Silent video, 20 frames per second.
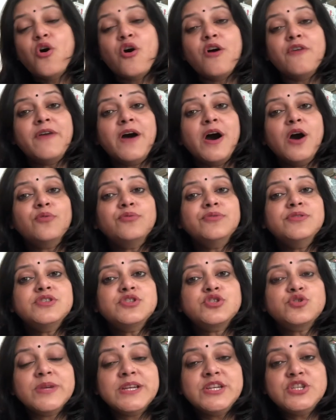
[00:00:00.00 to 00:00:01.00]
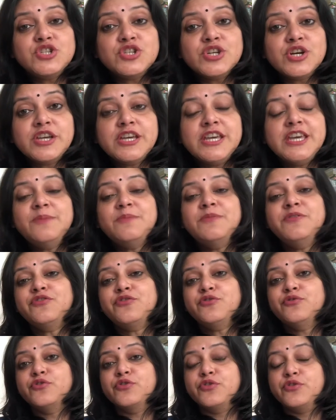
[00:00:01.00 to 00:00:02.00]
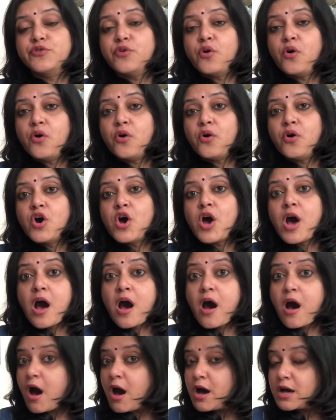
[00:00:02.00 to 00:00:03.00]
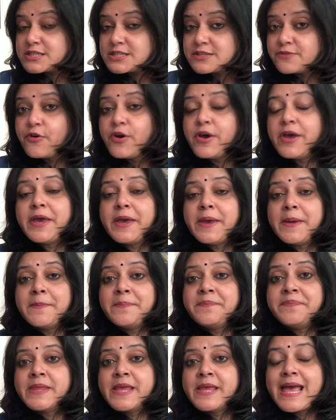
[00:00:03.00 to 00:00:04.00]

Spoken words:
of how the stranger came in through the door, asked for him,